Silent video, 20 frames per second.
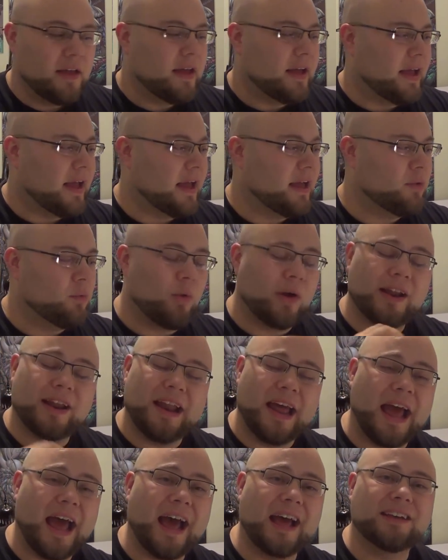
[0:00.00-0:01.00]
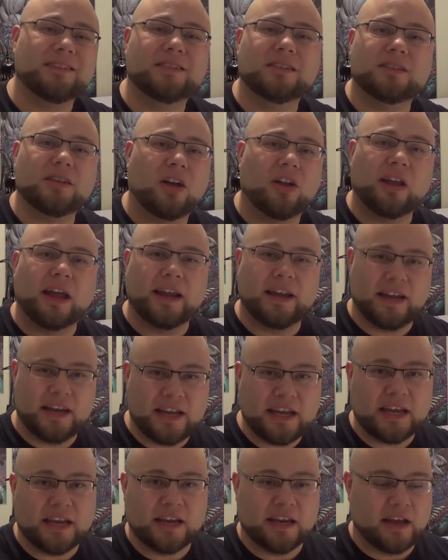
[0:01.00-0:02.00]
and what it has is all I
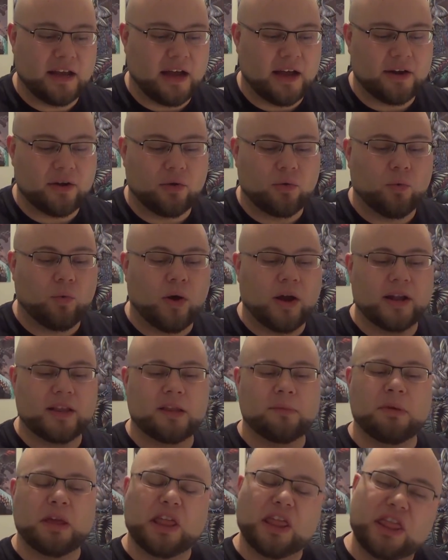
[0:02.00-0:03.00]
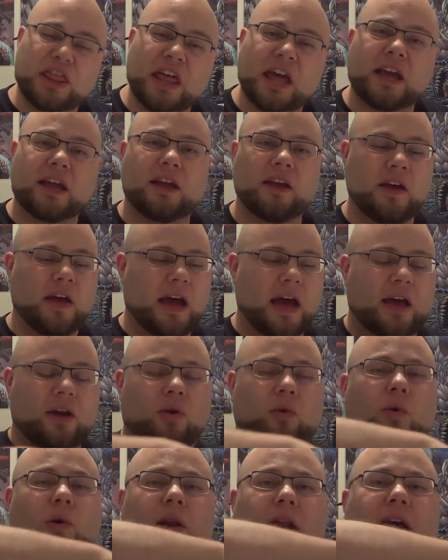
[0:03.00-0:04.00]
need. I don't want it to be thick. I
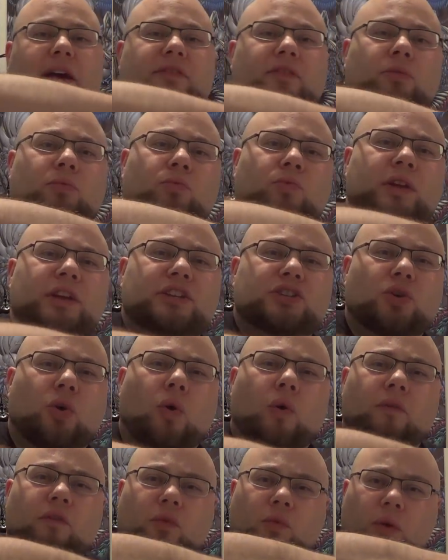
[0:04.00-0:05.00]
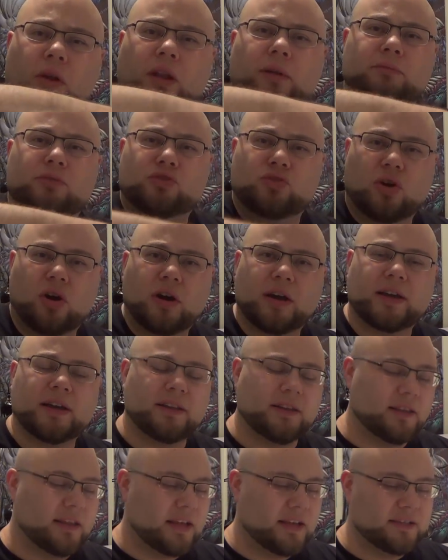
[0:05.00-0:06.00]
don't want to have to reach over while I'm drawing
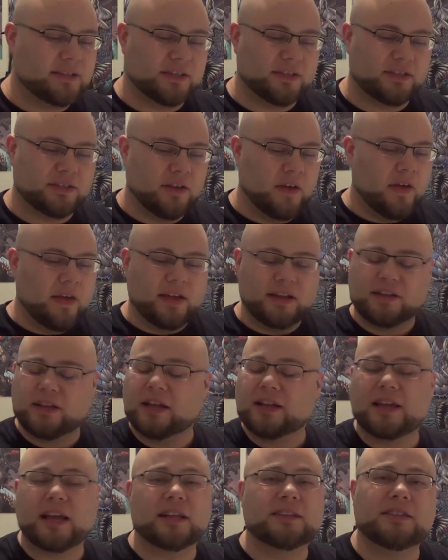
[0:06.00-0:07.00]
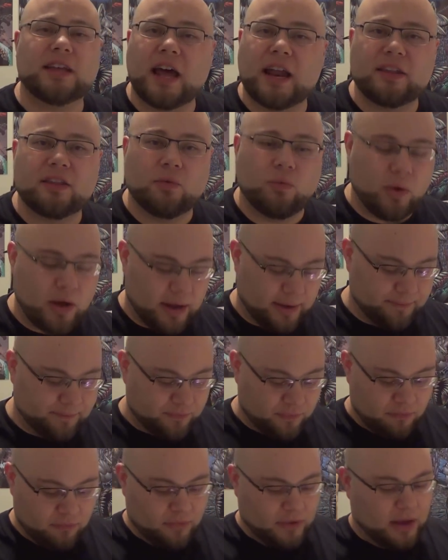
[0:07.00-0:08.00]
in things. It gets out of the way.
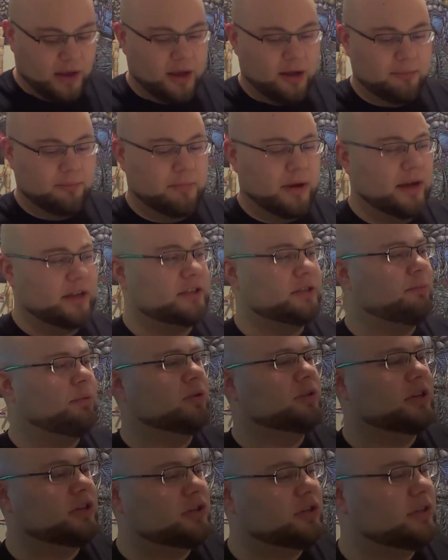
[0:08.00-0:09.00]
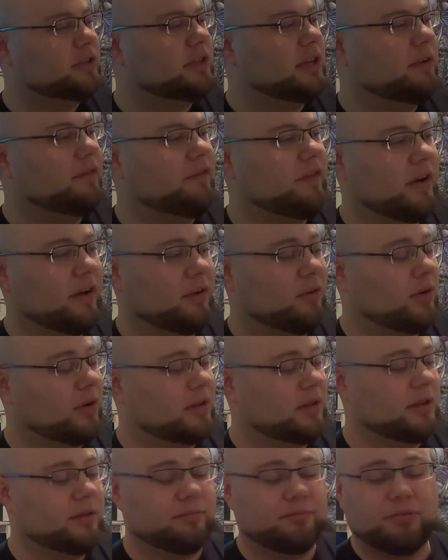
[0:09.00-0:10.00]
I suppose I should say very
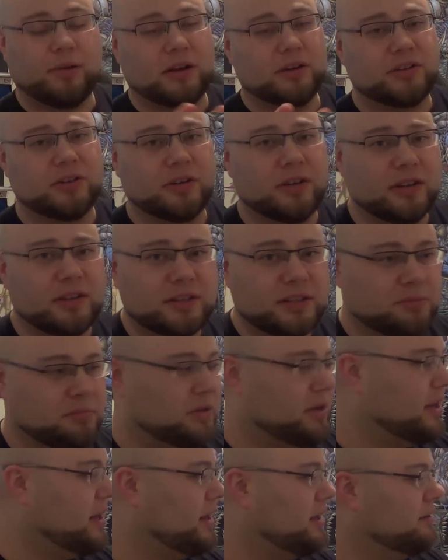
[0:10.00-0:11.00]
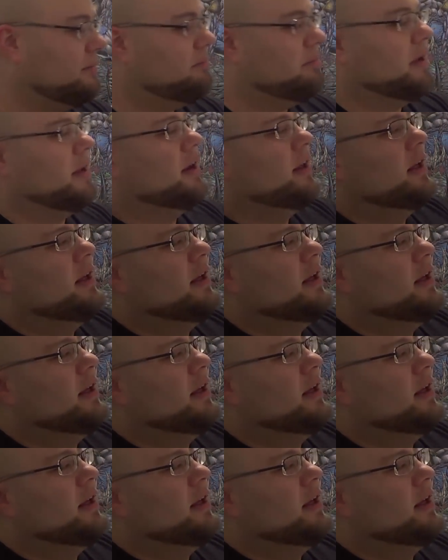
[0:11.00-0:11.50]
quickly, probably should have done this in the beginning, but